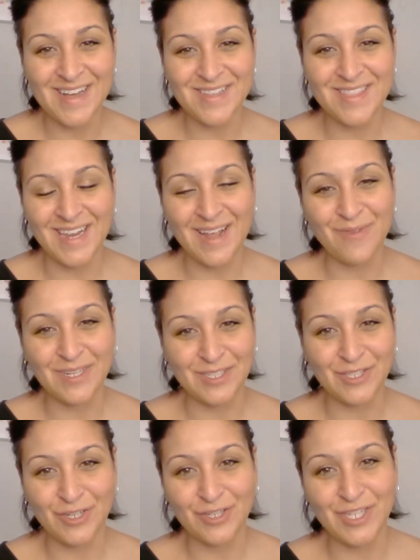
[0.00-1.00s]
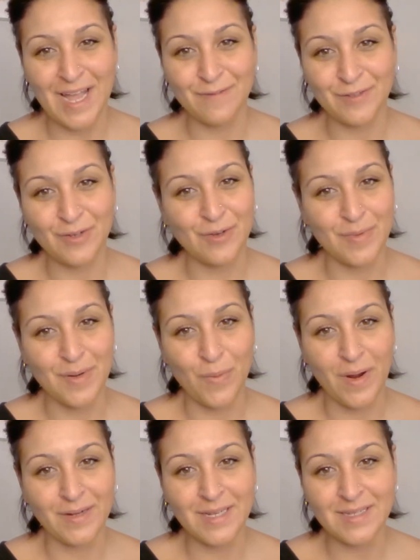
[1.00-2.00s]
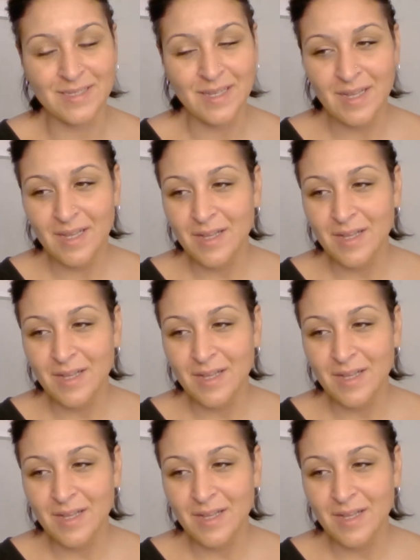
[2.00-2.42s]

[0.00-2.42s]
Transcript: that I went to church after Urban Awareness,